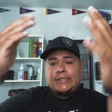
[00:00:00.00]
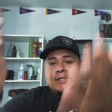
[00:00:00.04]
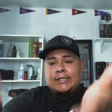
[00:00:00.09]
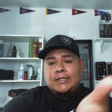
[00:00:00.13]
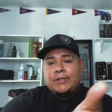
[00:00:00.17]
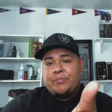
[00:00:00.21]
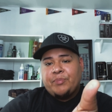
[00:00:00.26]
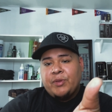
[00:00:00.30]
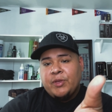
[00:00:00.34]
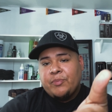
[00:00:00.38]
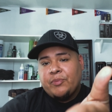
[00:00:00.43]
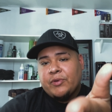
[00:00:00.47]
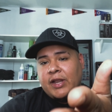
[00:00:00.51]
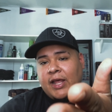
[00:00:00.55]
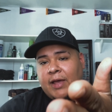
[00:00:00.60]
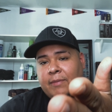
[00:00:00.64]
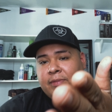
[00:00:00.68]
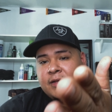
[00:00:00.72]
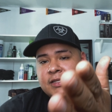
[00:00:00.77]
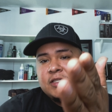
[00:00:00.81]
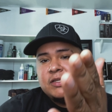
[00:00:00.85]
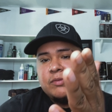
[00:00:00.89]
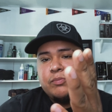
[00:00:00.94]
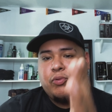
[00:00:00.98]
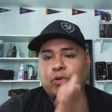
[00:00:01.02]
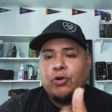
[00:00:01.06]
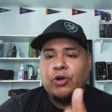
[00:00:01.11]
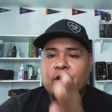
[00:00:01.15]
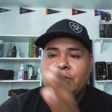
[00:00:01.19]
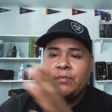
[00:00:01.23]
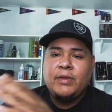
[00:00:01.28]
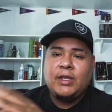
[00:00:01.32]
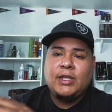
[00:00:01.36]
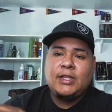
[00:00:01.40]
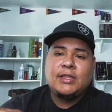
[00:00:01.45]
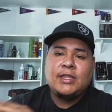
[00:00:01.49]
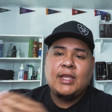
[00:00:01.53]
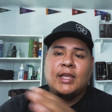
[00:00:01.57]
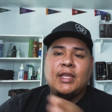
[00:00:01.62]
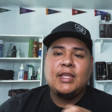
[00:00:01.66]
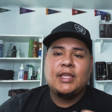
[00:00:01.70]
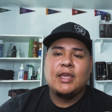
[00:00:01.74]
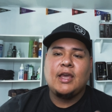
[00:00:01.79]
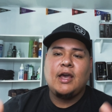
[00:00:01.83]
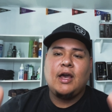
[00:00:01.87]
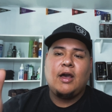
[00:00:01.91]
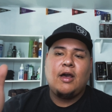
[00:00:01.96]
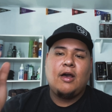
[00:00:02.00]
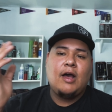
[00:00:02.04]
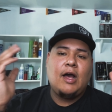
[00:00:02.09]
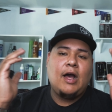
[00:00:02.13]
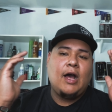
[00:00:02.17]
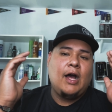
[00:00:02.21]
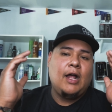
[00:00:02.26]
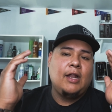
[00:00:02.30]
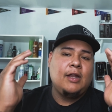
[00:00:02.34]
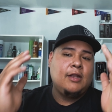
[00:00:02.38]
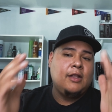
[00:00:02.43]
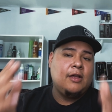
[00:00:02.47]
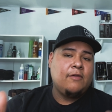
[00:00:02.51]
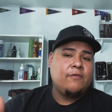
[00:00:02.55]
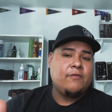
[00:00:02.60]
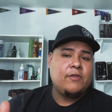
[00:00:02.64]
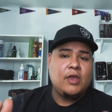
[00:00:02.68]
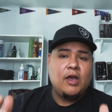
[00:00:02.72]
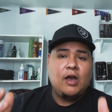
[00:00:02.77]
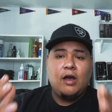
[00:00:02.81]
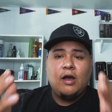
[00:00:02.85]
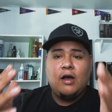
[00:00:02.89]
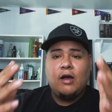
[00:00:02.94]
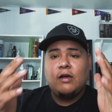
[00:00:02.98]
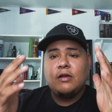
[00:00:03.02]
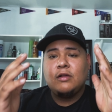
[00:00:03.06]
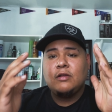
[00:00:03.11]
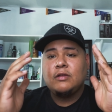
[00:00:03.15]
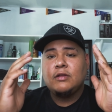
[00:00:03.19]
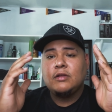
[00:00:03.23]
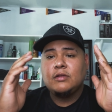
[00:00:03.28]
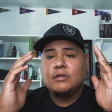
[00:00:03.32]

To the people that been supporting me, thank y'all. I love y'all.